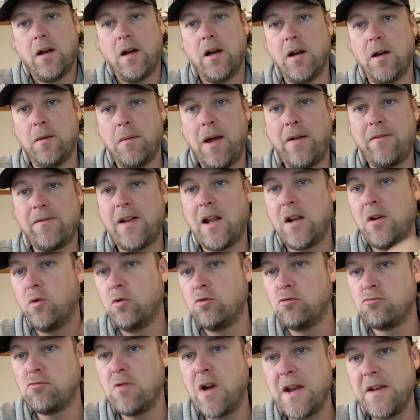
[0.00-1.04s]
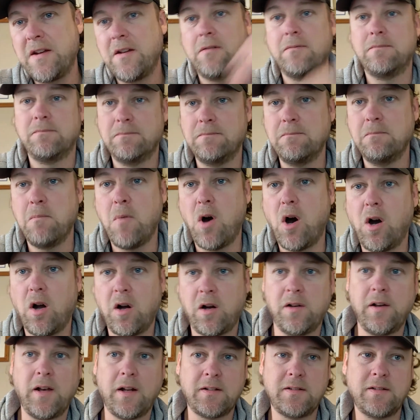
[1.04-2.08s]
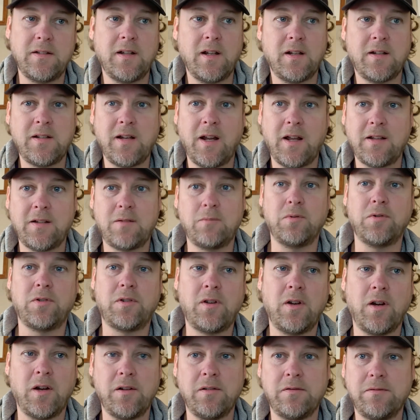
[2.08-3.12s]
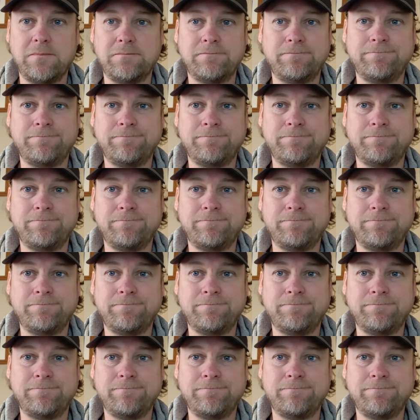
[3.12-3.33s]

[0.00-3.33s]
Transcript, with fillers: Having that little red mark next to the test was kind of,